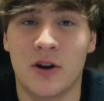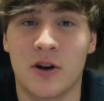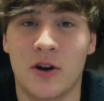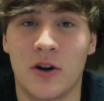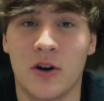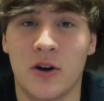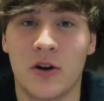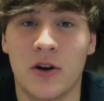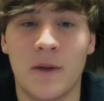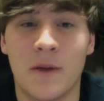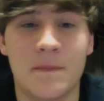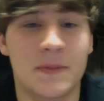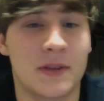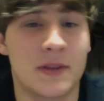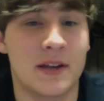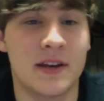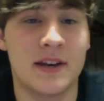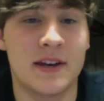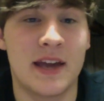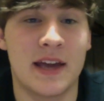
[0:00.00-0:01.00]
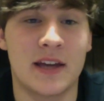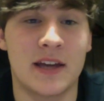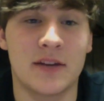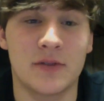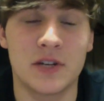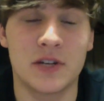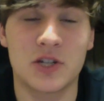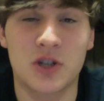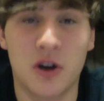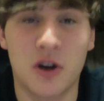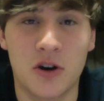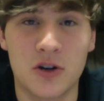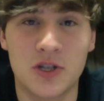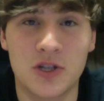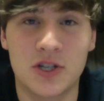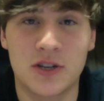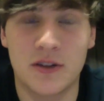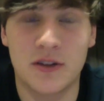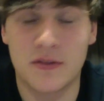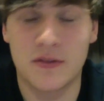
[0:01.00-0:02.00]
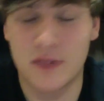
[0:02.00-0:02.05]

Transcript: are negatively charged,